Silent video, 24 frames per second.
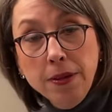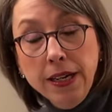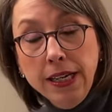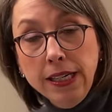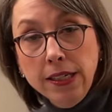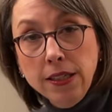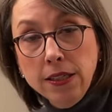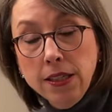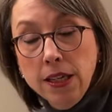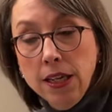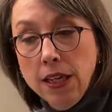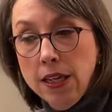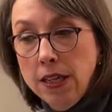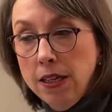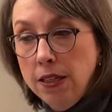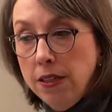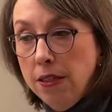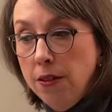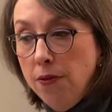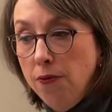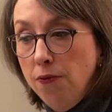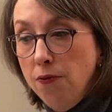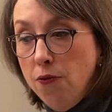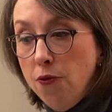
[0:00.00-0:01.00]

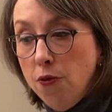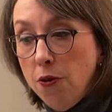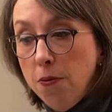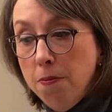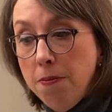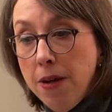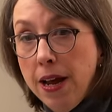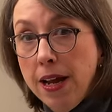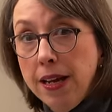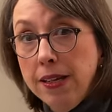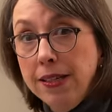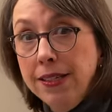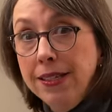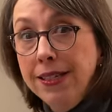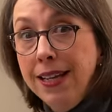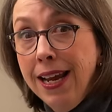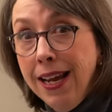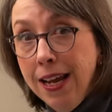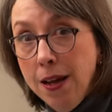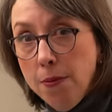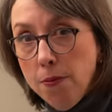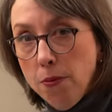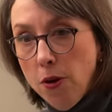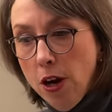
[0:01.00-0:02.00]
pieces for my
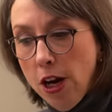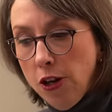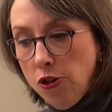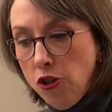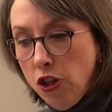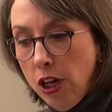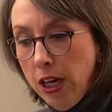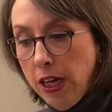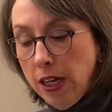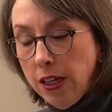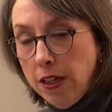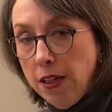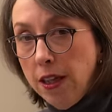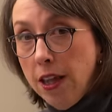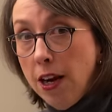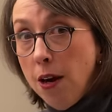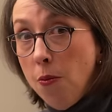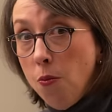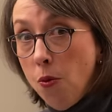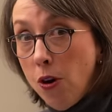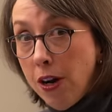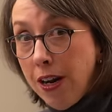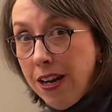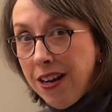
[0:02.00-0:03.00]
second project that
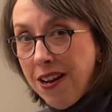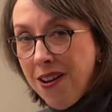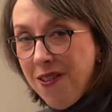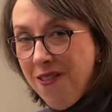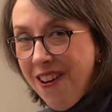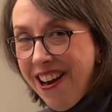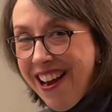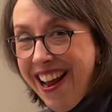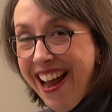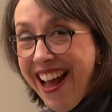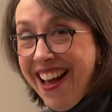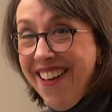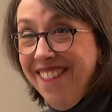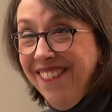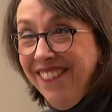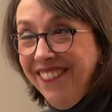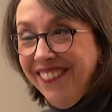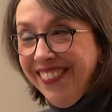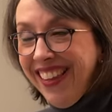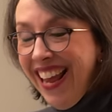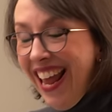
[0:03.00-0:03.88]
I'm working on right now,